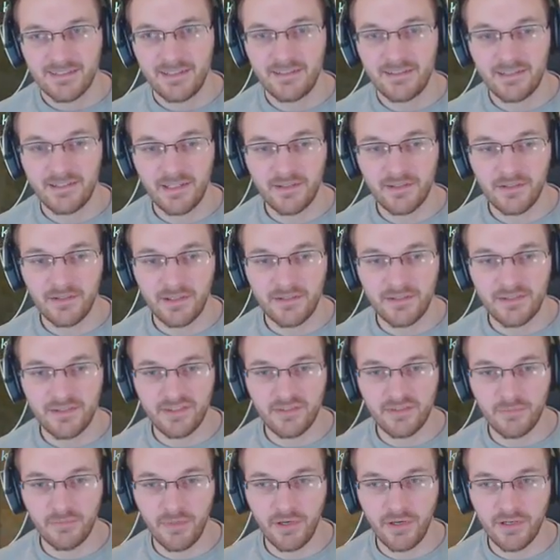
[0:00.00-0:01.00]
These guys are like
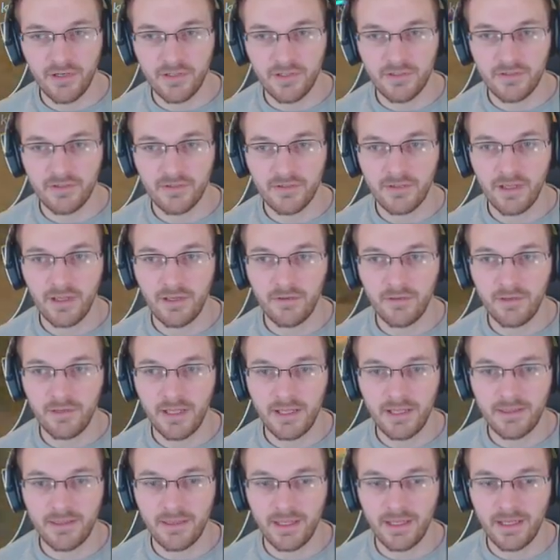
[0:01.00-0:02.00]
smart. I don't
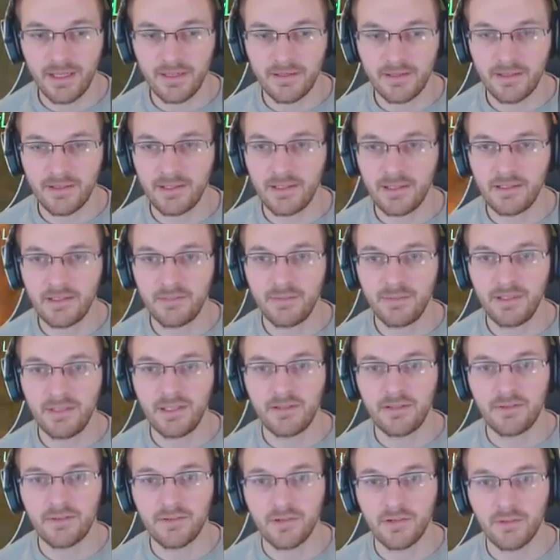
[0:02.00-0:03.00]
like that. Can they just be
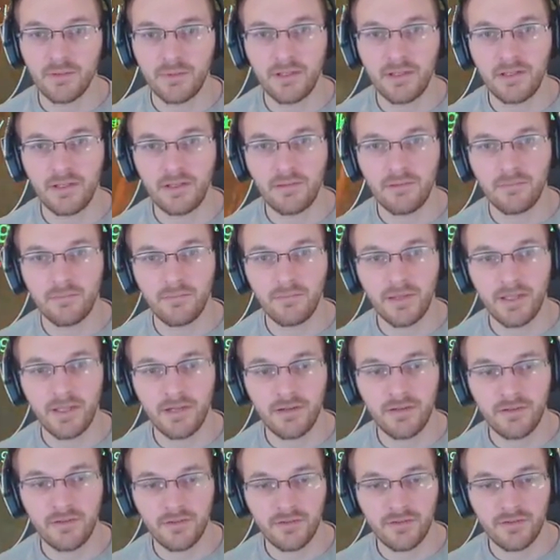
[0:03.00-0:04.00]
like derpy
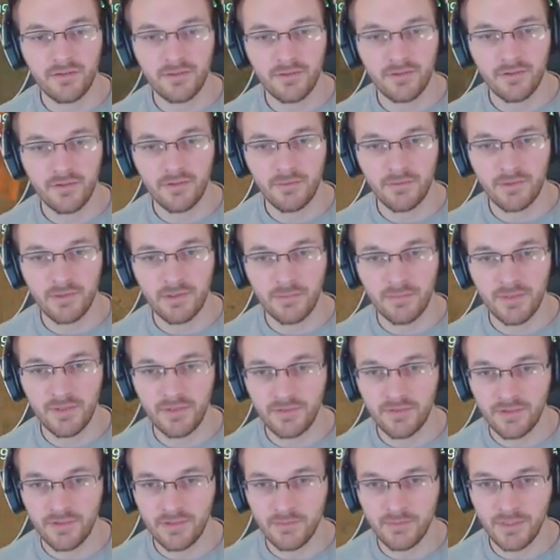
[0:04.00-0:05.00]
players? That's what I'm
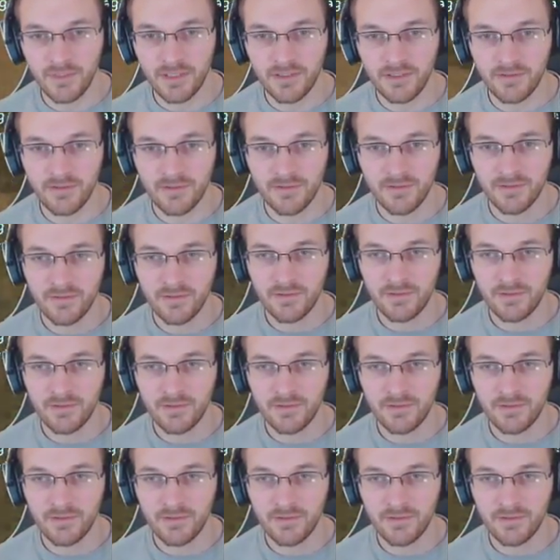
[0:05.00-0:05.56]
used to, man.